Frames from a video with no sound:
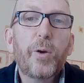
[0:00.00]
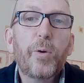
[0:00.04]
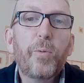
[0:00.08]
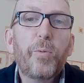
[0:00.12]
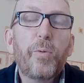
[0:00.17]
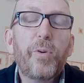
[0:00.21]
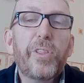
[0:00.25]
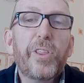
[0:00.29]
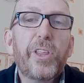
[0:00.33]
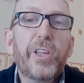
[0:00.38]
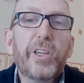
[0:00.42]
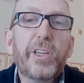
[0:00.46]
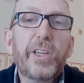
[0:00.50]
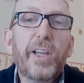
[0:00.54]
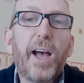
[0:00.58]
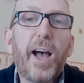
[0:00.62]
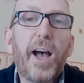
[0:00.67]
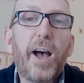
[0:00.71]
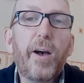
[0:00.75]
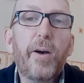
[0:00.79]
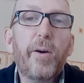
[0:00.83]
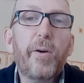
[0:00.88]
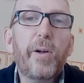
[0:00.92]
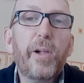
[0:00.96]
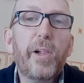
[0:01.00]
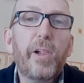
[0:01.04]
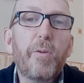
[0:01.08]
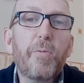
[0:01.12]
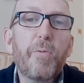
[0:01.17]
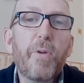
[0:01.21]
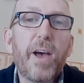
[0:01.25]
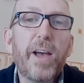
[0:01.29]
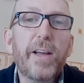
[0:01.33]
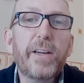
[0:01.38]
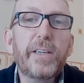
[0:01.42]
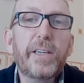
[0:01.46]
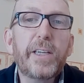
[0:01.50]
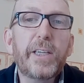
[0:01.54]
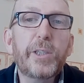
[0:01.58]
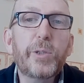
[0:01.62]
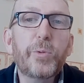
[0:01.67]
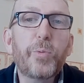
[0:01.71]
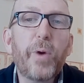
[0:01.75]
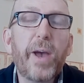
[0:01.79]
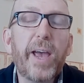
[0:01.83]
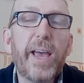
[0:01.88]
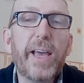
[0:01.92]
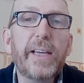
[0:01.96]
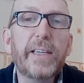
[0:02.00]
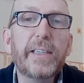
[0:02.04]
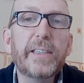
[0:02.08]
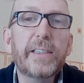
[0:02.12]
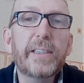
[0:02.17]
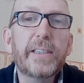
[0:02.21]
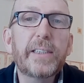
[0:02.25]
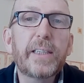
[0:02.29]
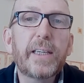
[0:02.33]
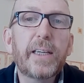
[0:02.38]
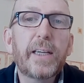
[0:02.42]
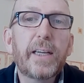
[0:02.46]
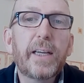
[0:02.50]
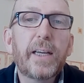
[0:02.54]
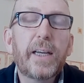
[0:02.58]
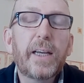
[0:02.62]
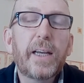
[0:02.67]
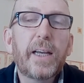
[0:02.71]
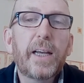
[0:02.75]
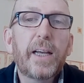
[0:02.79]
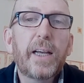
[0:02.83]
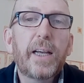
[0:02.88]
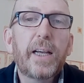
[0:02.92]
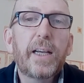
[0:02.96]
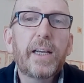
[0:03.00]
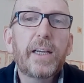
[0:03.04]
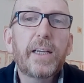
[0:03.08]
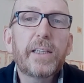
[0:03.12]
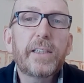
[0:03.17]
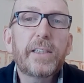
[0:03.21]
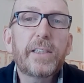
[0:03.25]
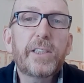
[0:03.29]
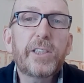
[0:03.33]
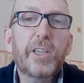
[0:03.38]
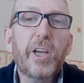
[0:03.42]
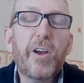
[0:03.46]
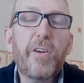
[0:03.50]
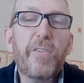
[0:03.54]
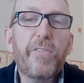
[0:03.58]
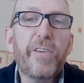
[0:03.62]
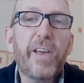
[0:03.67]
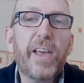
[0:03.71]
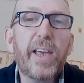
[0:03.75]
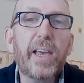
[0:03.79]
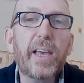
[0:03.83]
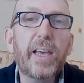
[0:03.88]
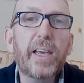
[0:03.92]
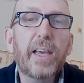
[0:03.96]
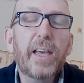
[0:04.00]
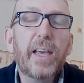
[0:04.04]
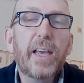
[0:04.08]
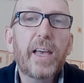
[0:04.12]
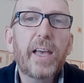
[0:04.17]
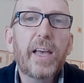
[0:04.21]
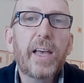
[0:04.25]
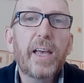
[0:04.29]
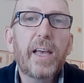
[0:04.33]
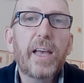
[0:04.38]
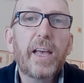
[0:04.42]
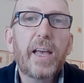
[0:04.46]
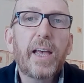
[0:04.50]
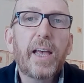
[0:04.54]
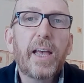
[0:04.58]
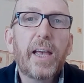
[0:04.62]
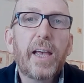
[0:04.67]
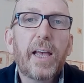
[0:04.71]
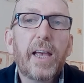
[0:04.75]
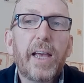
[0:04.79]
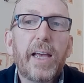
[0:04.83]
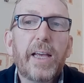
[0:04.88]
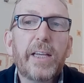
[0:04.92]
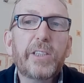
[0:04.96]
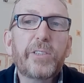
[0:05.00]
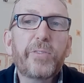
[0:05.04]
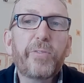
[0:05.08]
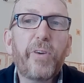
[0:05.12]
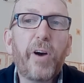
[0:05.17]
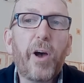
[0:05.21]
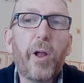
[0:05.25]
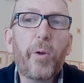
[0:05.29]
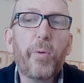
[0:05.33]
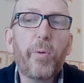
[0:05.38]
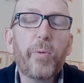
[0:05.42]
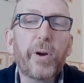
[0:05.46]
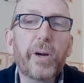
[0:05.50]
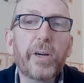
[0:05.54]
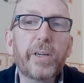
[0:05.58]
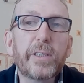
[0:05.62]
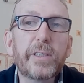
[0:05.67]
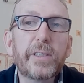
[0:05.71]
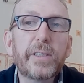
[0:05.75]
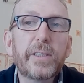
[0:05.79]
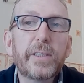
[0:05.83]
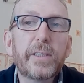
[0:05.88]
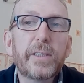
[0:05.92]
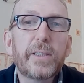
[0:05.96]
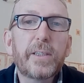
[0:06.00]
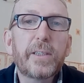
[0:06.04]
with the towel around his waist, serving his followers.